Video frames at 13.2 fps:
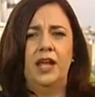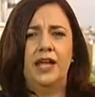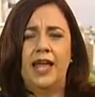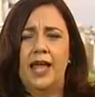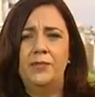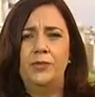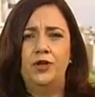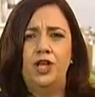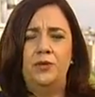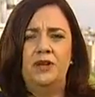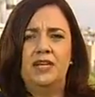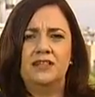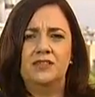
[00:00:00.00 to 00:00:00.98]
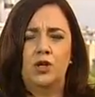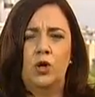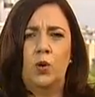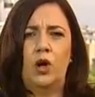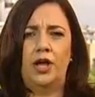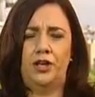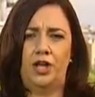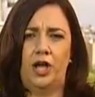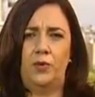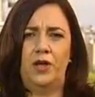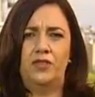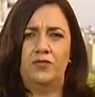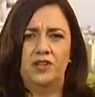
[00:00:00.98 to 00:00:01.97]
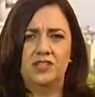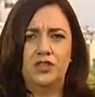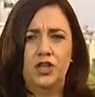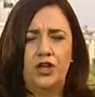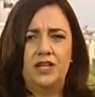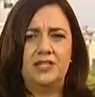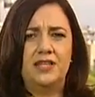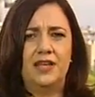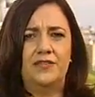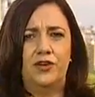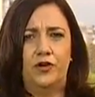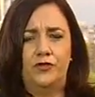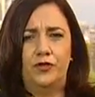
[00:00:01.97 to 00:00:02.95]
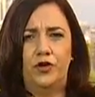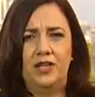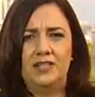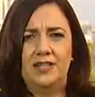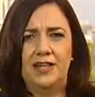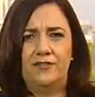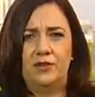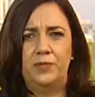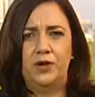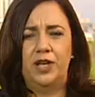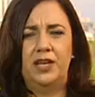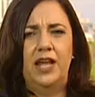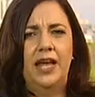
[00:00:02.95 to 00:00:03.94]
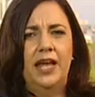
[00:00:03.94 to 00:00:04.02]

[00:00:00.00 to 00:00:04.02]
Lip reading: Campbell Newman doesn't quite know whether it's $37 or $47 billion.